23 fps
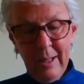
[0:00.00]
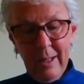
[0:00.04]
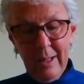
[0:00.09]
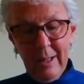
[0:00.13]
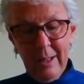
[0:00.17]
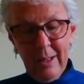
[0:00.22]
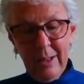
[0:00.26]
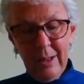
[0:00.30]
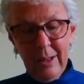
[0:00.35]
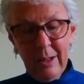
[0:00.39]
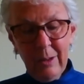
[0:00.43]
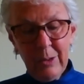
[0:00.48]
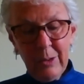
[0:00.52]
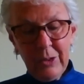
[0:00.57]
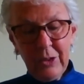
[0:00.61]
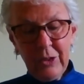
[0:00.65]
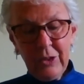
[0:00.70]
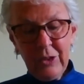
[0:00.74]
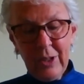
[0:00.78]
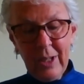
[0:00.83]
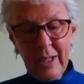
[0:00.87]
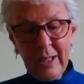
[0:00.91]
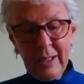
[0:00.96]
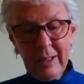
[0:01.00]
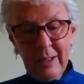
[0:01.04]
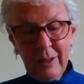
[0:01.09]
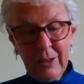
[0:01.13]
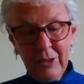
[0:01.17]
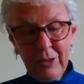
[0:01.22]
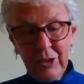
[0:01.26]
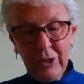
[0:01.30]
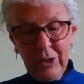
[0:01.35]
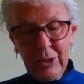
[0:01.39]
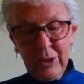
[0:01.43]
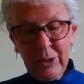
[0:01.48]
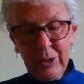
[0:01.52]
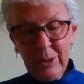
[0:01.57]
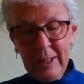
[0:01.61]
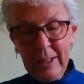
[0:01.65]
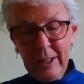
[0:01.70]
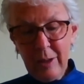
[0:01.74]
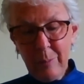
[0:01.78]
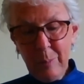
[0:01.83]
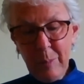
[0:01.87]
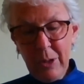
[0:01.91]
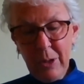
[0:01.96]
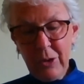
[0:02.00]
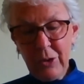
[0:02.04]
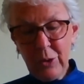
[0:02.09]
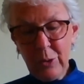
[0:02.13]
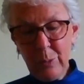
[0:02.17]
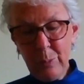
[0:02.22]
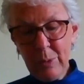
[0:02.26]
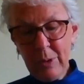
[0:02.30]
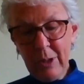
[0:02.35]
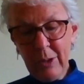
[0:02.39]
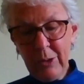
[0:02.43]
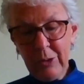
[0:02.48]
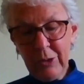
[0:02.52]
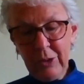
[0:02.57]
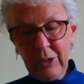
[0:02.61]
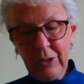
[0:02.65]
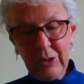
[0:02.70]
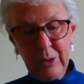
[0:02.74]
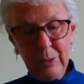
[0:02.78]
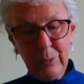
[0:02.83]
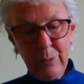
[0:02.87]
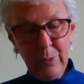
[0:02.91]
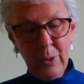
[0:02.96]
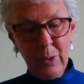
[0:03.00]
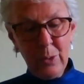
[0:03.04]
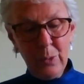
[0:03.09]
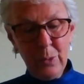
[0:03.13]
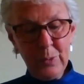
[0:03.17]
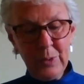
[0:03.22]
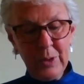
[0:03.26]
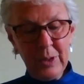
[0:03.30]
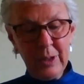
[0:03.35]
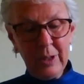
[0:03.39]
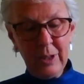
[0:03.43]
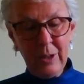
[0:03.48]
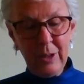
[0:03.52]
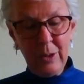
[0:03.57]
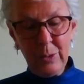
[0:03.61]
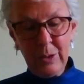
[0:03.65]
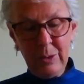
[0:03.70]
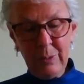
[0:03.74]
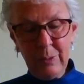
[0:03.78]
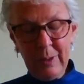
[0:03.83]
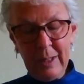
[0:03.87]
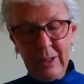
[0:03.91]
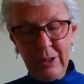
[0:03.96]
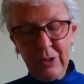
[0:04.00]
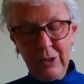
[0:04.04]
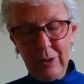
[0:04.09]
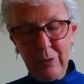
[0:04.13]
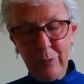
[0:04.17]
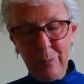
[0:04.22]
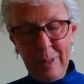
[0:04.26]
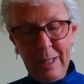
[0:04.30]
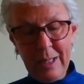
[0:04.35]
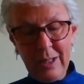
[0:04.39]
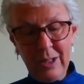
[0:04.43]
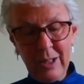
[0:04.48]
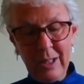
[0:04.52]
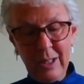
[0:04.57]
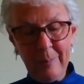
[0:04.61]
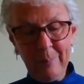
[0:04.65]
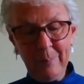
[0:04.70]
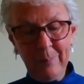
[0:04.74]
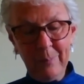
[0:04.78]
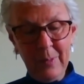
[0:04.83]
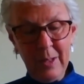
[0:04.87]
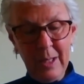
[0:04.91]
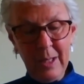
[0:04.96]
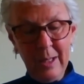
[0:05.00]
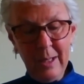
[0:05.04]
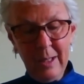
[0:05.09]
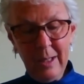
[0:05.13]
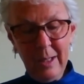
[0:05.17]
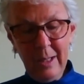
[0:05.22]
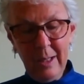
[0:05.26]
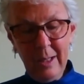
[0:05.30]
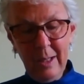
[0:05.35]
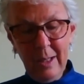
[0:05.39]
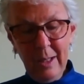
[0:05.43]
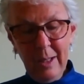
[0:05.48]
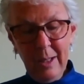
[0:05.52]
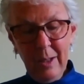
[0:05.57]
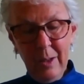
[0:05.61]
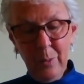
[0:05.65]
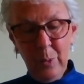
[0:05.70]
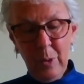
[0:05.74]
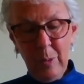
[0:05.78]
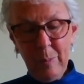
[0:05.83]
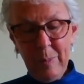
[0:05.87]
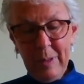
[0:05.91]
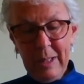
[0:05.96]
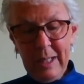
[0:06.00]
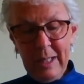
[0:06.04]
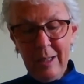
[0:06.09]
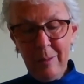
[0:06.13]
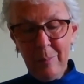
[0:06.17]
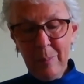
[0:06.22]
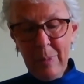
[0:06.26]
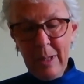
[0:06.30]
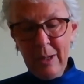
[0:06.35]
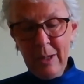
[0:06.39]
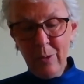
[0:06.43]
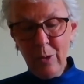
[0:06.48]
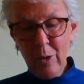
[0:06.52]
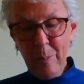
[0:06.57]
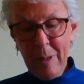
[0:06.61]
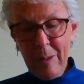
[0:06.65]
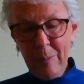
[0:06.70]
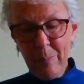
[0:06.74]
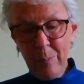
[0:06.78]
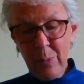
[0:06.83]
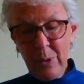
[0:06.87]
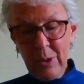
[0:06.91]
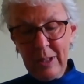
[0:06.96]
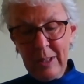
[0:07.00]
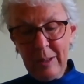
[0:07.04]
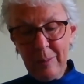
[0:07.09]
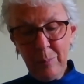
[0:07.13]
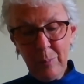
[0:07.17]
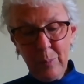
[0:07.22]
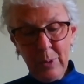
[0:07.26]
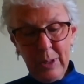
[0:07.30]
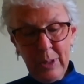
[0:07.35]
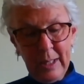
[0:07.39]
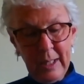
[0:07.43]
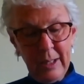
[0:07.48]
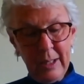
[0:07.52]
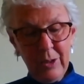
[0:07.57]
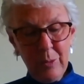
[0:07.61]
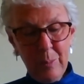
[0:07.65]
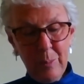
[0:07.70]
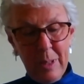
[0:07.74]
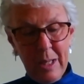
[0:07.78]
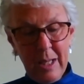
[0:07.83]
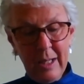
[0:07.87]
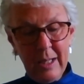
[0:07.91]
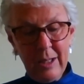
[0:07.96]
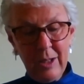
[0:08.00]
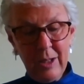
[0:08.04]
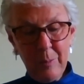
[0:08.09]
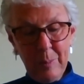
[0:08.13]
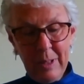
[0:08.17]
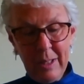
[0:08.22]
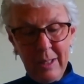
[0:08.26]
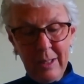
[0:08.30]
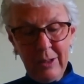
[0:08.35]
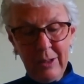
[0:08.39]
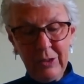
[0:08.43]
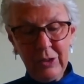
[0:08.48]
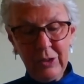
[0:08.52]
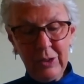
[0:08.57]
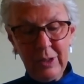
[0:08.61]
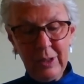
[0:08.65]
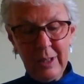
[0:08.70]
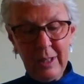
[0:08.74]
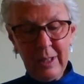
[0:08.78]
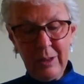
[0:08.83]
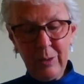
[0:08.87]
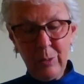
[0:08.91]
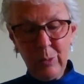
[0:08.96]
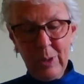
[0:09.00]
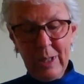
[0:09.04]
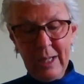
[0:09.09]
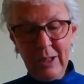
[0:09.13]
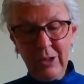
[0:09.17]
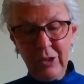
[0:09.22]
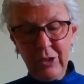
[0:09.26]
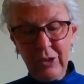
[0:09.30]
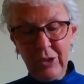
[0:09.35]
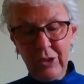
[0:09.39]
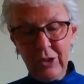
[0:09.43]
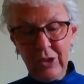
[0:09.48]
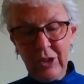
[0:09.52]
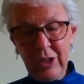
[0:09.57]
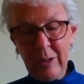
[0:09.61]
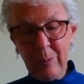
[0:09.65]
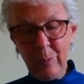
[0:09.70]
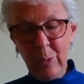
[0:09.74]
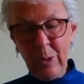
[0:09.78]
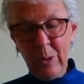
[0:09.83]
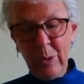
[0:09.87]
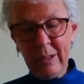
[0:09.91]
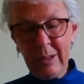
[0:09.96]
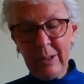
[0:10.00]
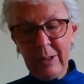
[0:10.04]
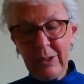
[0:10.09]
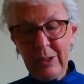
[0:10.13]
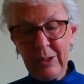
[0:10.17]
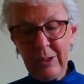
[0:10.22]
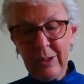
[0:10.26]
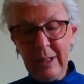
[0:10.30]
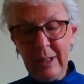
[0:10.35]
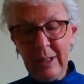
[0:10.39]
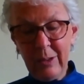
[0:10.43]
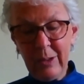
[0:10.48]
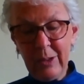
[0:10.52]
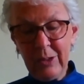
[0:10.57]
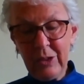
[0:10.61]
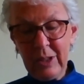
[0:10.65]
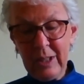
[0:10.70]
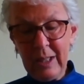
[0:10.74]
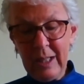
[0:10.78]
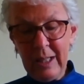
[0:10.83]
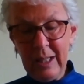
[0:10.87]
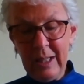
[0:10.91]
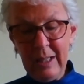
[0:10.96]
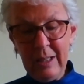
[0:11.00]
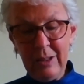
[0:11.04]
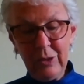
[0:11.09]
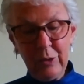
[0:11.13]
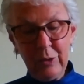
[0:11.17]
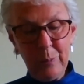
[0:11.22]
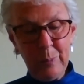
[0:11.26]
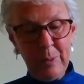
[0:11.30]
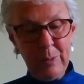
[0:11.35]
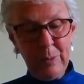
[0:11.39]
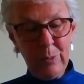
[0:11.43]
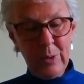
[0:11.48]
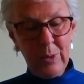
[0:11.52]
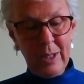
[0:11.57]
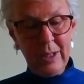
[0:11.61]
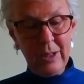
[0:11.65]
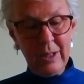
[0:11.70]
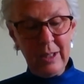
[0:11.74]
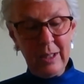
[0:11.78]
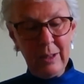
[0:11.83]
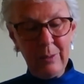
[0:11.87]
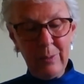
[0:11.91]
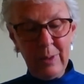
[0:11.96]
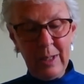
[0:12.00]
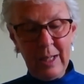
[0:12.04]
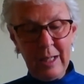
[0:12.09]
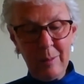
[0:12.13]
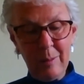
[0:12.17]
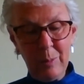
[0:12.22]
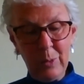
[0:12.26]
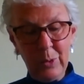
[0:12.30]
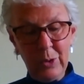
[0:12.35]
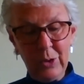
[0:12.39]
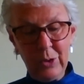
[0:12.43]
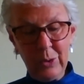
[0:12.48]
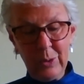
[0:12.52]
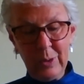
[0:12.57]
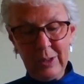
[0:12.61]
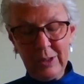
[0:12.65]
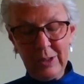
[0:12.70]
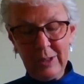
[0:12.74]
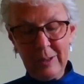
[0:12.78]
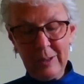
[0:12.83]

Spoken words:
There is a psychological and emotional process involved in the cultivation of metta. We begin by remembering, bringing to mind a person and relationship where there is an ease of befriending available to us.